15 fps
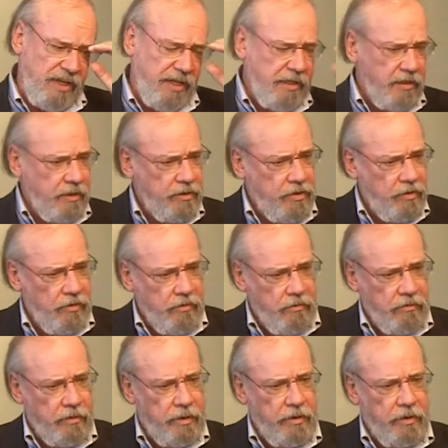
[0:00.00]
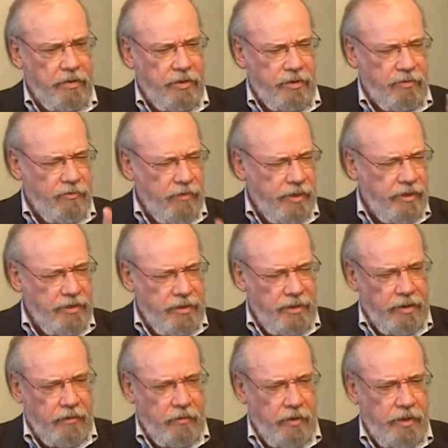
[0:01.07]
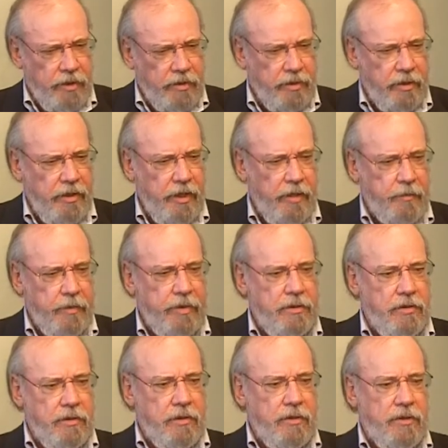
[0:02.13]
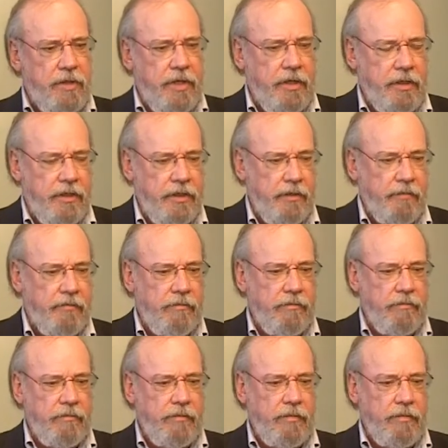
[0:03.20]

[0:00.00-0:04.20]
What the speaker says: And so there's this great scene where Anthony Hopkins looks at him.